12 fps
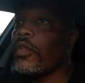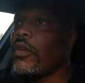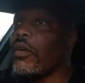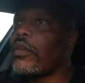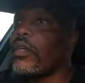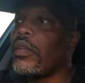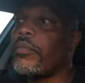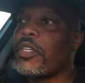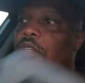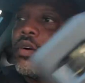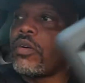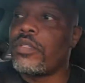Okay, let me
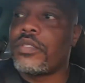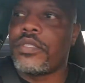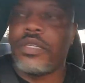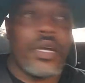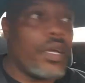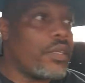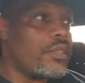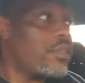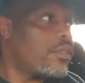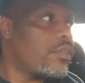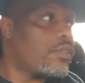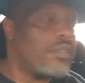call this guy.
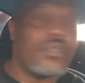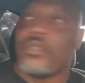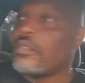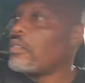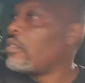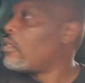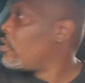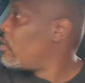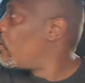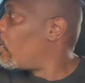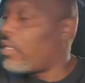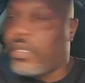
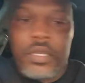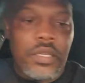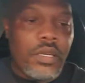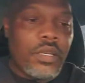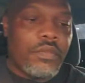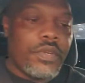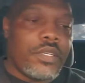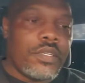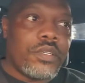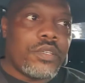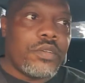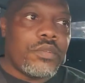I think he live at the
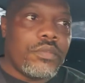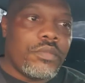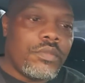queue.